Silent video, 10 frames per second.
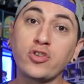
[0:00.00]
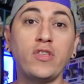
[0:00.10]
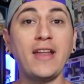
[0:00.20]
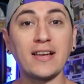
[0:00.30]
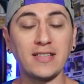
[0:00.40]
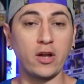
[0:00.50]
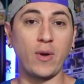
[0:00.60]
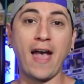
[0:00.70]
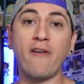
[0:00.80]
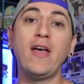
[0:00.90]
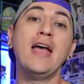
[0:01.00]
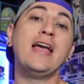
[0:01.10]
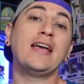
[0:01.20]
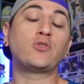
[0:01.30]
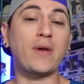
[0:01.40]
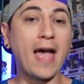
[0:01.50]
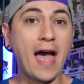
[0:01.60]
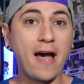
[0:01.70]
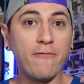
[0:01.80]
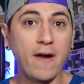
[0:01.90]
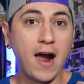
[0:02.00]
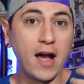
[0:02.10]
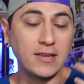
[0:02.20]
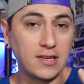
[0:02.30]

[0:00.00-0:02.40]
So the next thing we have is we have uh,